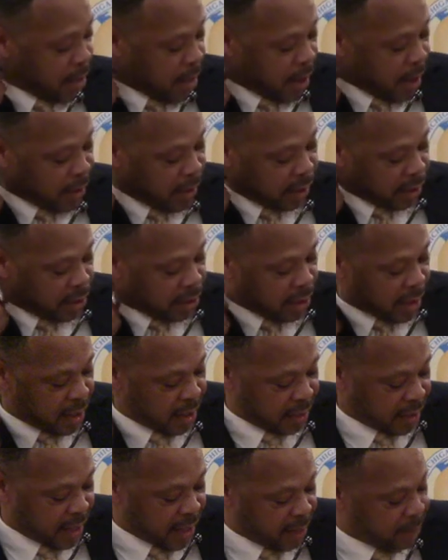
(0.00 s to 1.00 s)
I'd like to
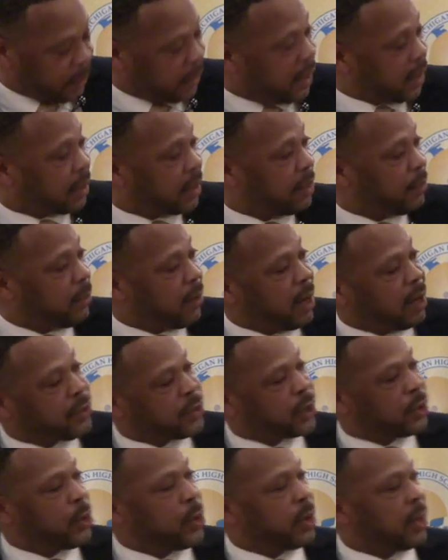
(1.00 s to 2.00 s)
thank Dave Lett, my
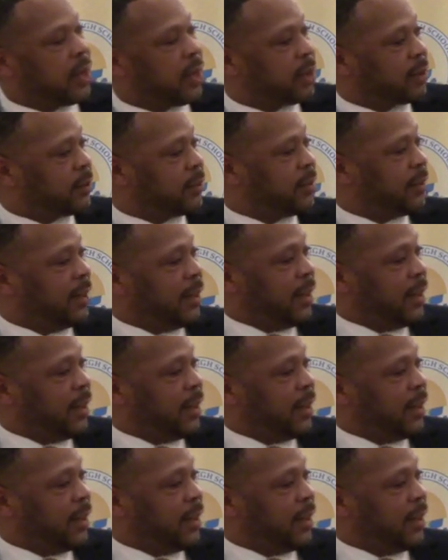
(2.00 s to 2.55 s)
office coordinator.